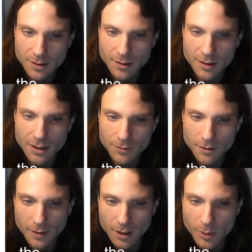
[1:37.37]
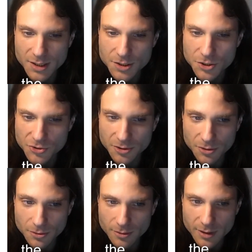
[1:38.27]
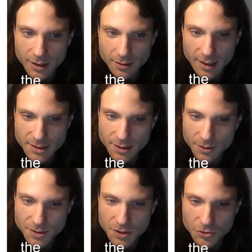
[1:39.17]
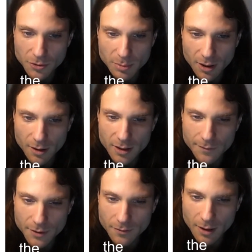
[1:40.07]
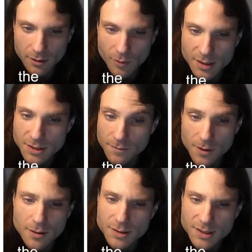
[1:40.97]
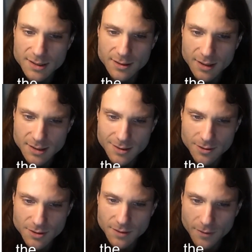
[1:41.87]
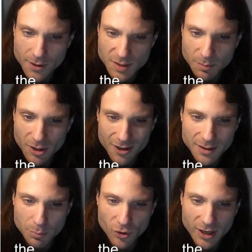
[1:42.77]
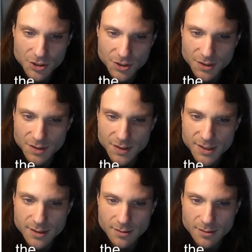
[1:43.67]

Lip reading: If it evaluates to true, it executes the true block. If it evaluates to false, it executes the false block. It branches.